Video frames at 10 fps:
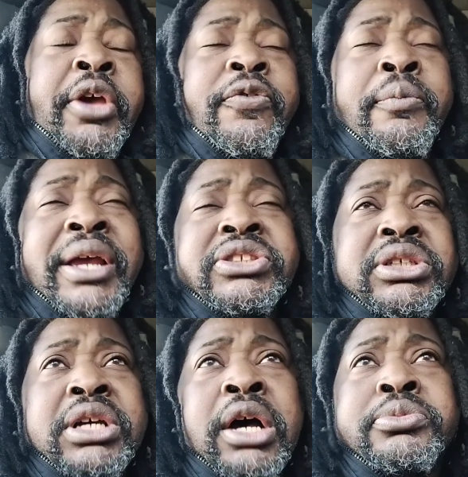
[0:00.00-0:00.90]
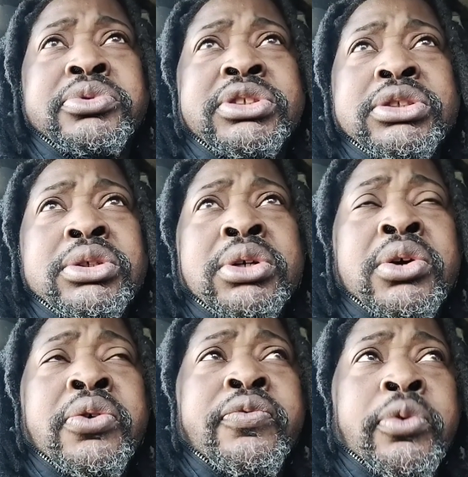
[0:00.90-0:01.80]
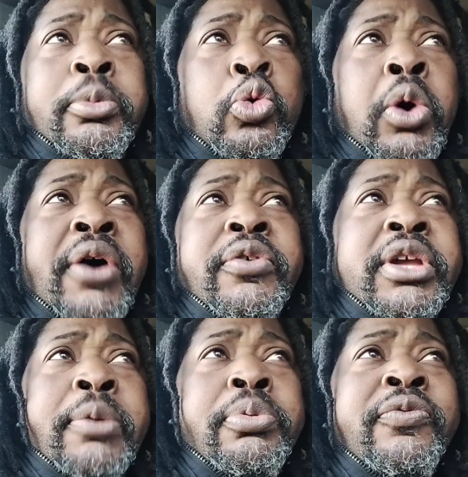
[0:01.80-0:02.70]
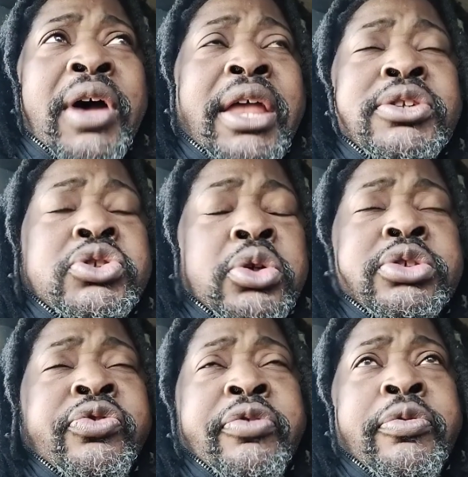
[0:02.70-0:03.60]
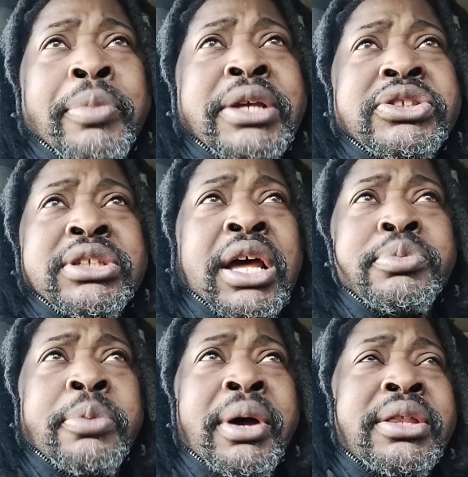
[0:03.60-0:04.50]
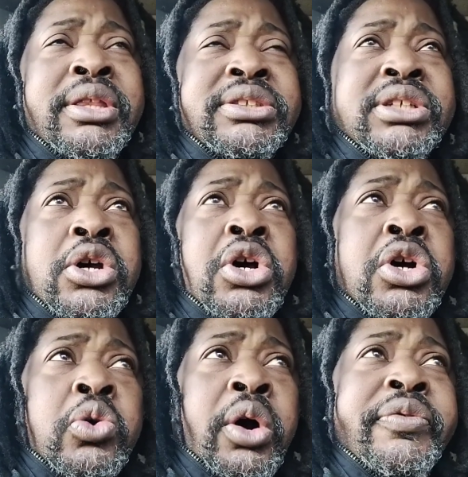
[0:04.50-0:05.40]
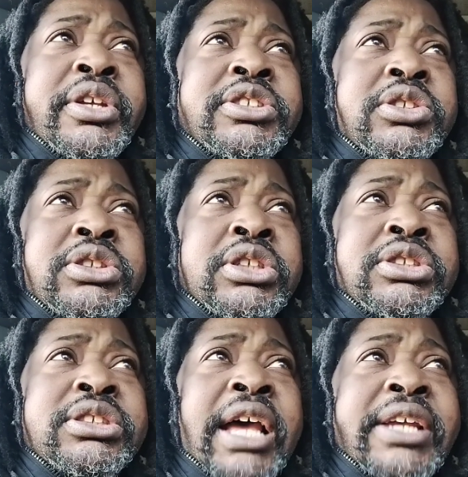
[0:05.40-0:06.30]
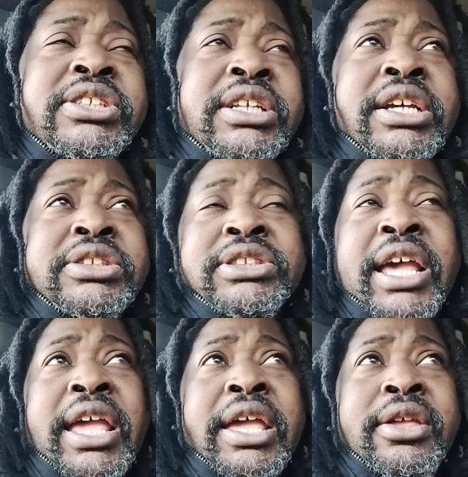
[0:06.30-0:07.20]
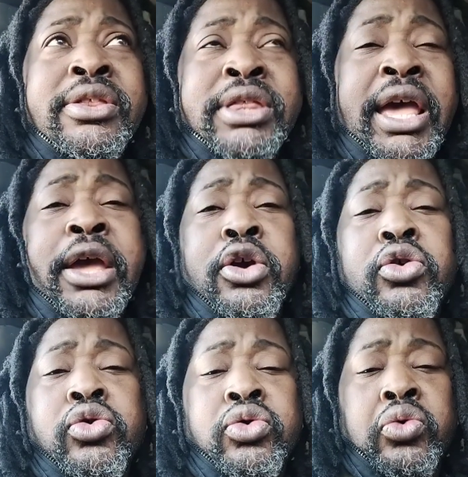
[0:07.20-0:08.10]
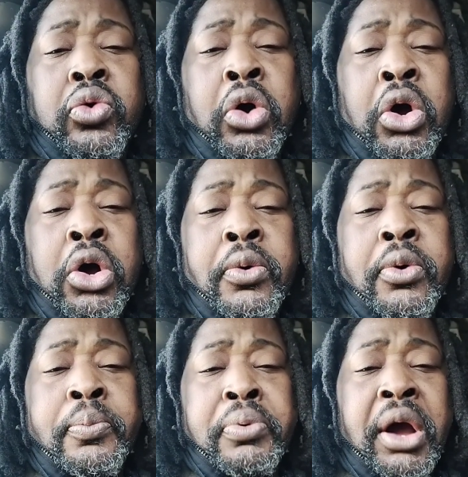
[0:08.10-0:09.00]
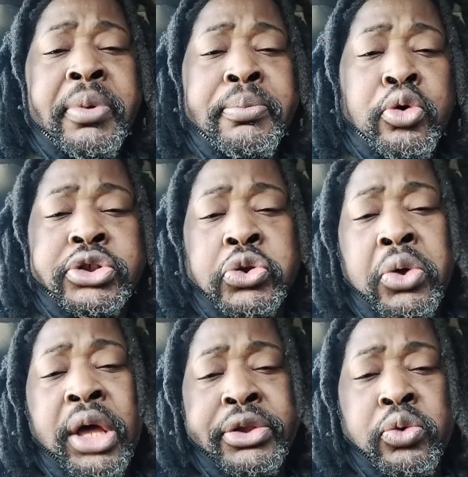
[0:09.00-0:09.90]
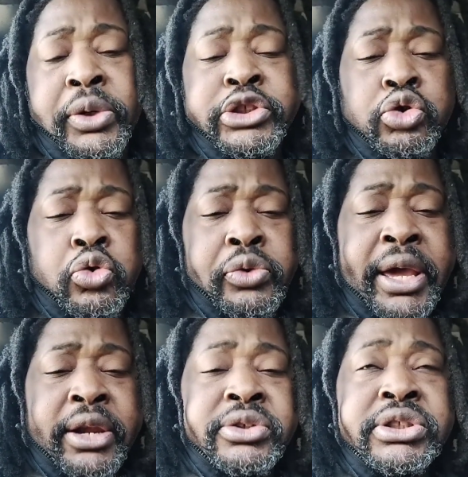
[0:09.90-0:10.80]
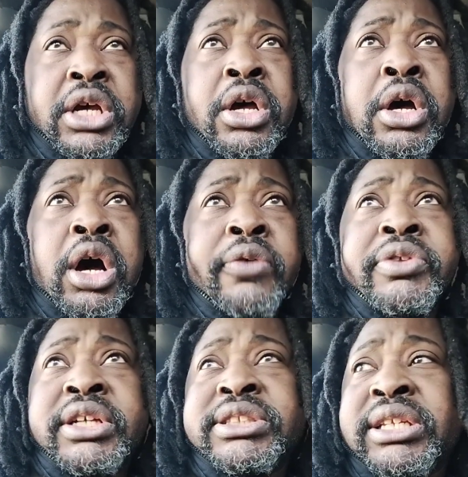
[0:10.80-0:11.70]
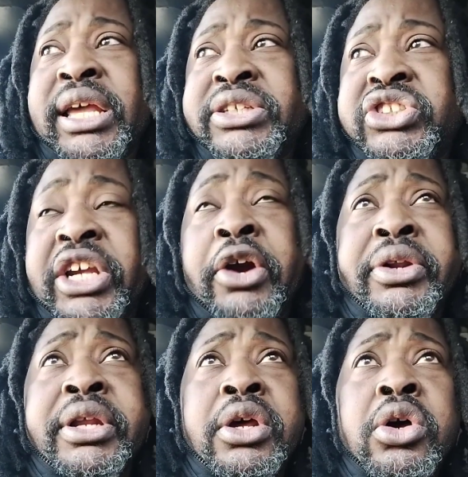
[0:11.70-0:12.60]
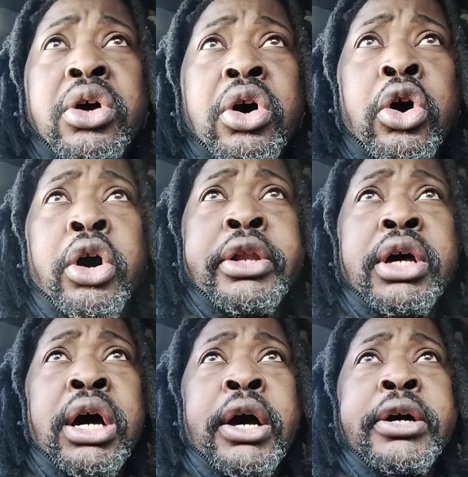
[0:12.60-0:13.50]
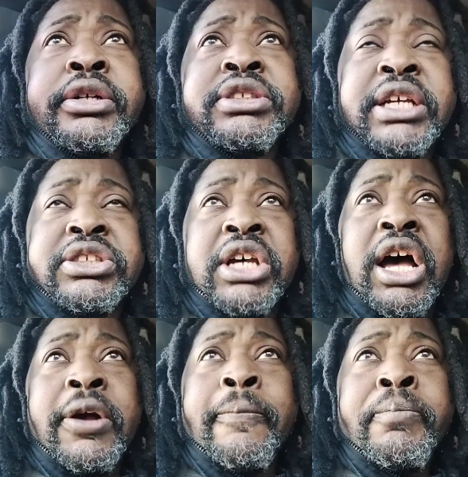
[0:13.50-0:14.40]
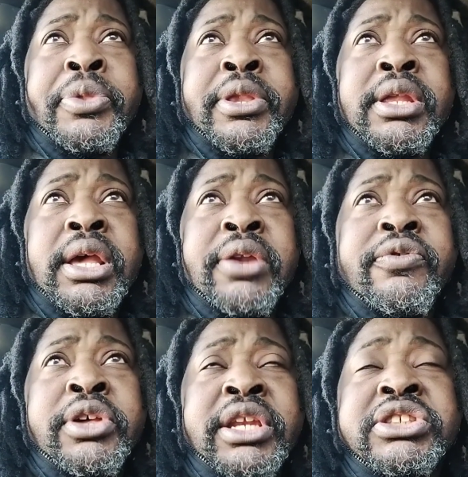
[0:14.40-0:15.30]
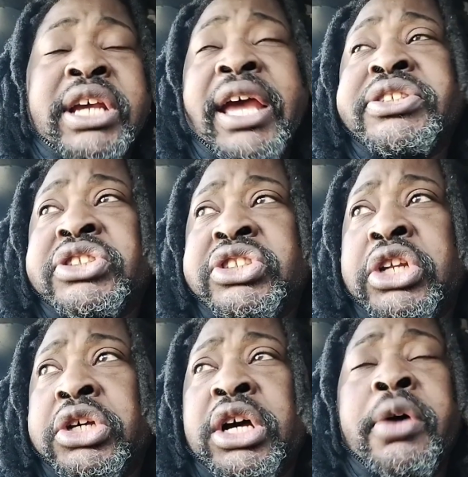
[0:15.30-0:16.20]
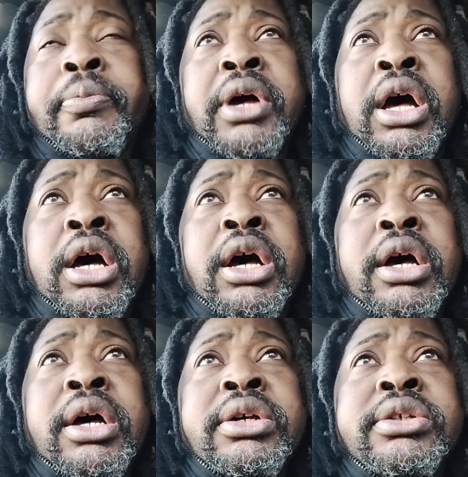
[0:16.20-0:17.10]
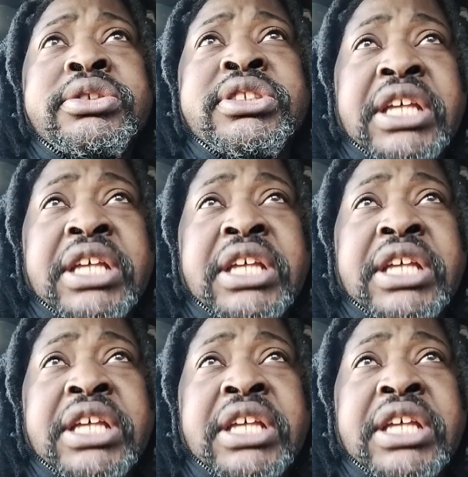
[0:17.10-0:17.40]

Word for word: information comes from whoever can provide the source of information. I'm talking about this whoever this this Saxon is. They they are probably more so are the original creators of this, and they shared it on uh, TikTok. And you get a chance, to look up uh,